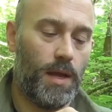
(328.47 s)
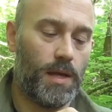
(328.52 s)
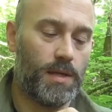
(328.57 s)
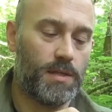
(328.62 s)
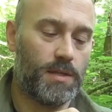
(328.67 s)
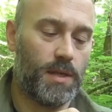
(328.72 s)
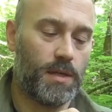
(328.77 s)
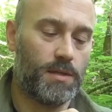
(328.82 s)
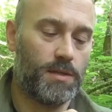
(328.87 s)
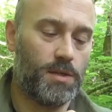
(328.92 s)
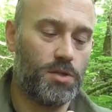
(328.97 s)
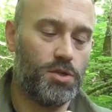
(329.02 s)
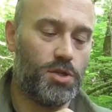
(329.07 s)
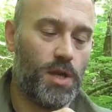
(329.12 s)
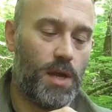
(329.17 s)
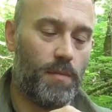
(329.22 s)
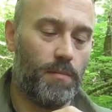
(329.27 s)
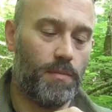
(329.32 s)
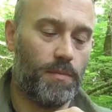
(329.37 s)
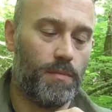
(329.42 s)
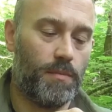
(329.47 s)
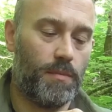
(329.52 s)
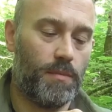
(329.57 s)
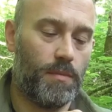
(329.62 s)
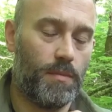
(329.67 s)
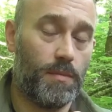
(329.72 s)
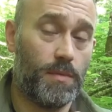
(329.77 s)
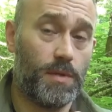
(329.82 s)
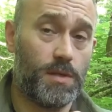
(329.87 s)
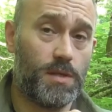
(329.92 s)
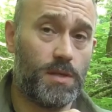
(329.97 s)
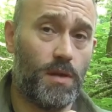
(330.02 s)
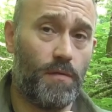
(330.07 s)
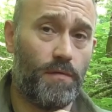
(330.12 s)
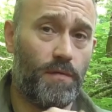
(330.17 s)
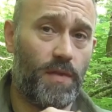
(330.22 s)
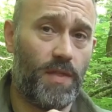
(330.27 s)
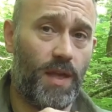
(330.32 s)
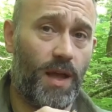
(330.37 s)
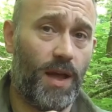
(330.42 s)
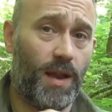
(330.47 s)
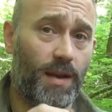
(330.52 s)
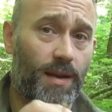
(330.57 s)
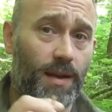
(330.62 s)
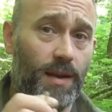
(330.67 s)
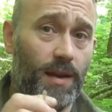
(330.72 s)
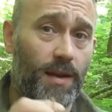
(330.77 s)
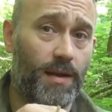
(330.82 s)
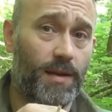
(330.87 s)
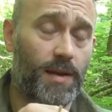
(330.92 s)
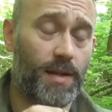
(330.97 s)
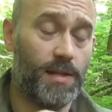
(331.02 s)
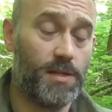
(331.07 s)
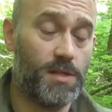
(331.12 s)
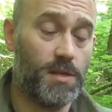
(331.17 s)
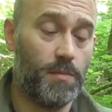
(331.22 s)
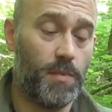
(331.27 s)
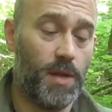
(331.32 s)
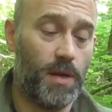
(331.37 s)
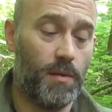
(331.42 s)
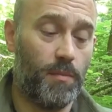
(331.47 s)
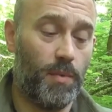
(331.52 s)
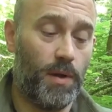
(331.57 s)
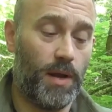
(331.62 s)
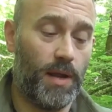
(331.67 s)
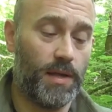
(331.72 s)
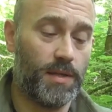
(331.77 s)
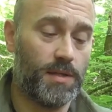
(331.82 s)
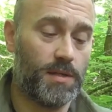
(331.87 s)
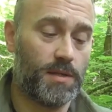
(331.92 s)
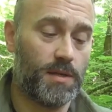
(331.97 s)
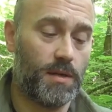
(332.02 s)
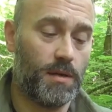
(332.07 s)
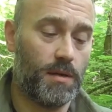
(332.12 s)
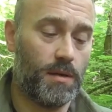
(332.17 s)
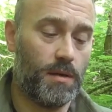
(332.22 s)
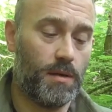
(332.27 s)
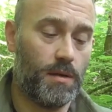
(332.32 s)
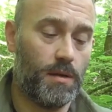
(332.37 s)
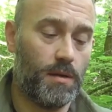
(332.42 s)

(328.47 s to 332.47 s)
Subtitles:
Yes, that's a shame. The stuff in the handle needs to be replaced.